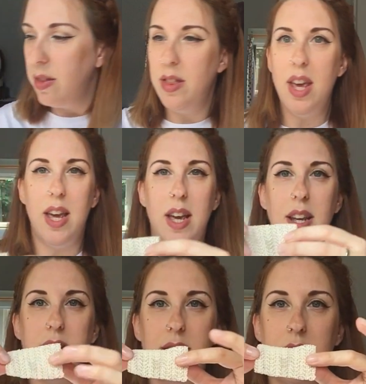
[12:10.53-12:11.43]

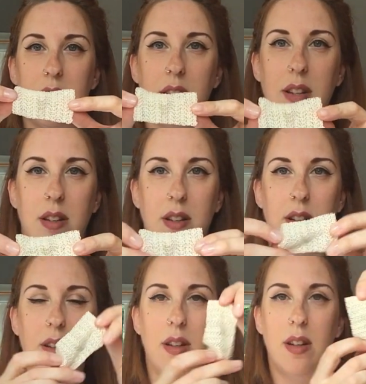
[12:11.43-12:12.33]
This,
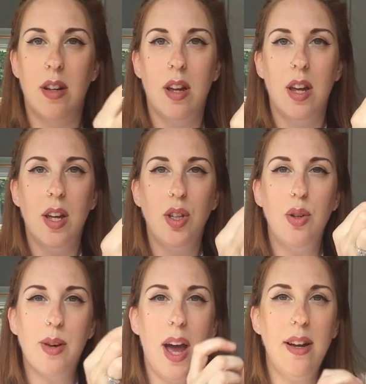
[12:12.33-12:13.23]

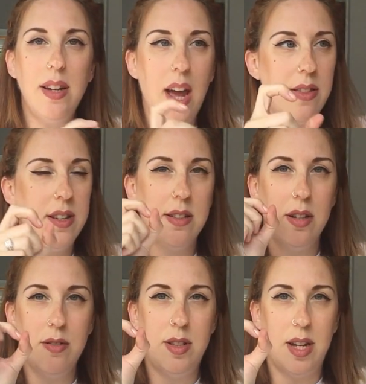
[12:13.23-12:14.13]
you can get these
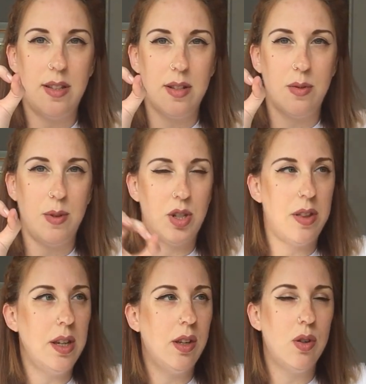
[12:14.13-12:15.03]
little discs, which I
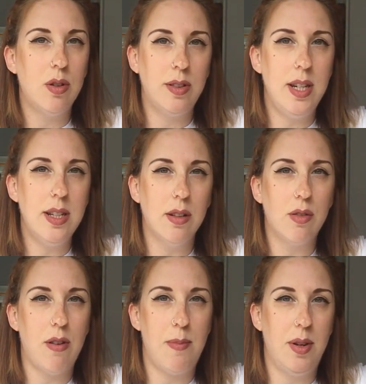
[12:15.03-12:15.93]
think are called needle
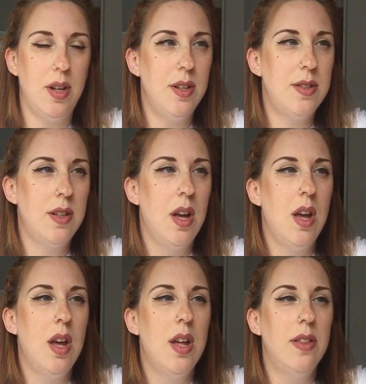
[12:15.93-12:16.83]
grabbers.
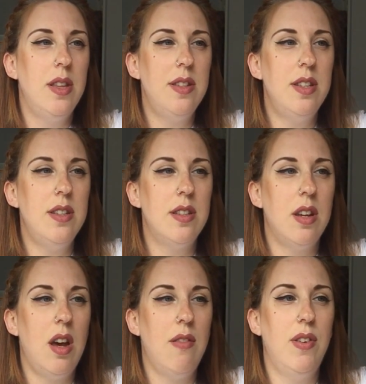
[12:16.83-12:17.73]
This is
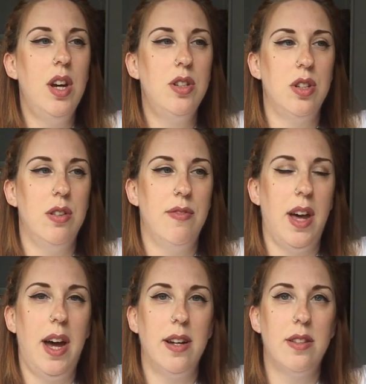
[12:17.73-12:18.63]
a version of
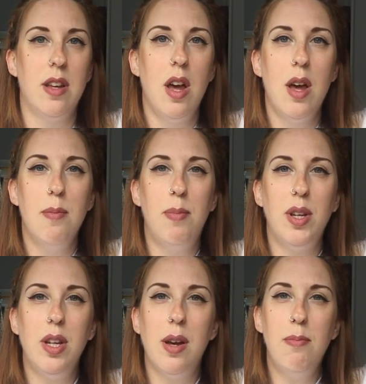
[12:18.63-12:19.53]
that, but
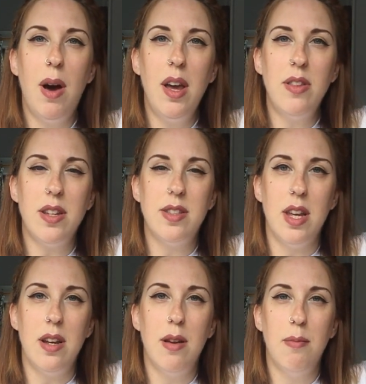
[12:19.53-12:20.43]
you can buy this
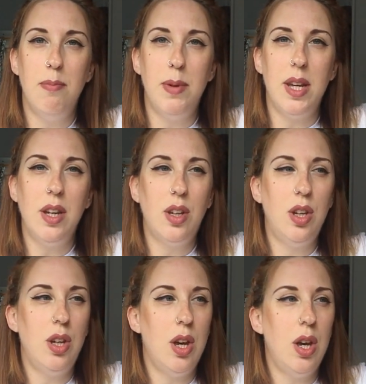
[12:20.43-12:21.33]
in
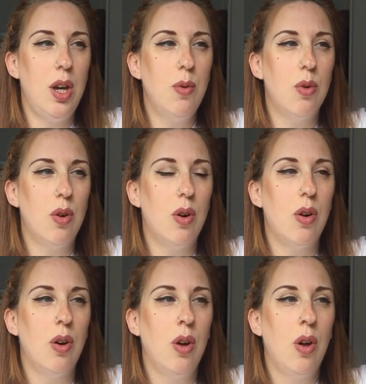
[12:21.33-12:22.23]
B&Q
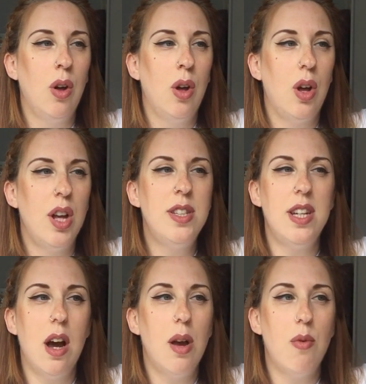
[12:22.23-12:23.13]
or a
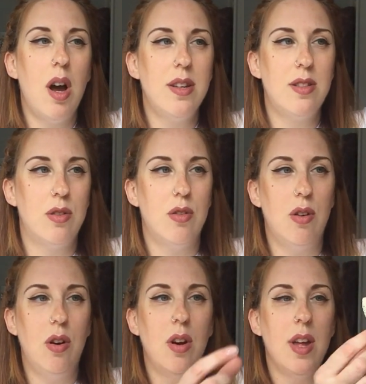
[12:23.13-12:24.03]
DIY
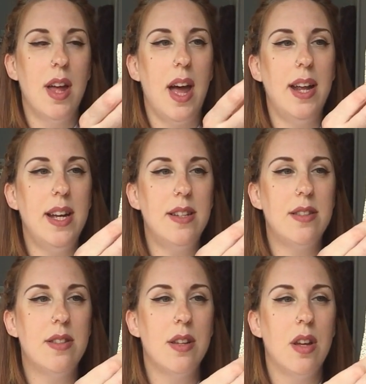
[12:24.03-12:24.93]
store, and
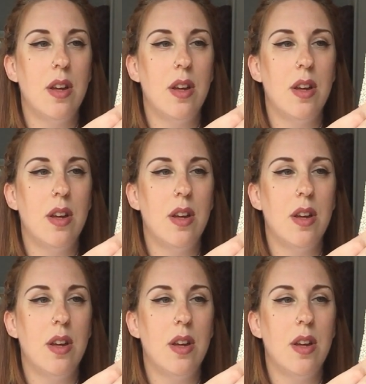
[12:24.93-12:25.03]
it's,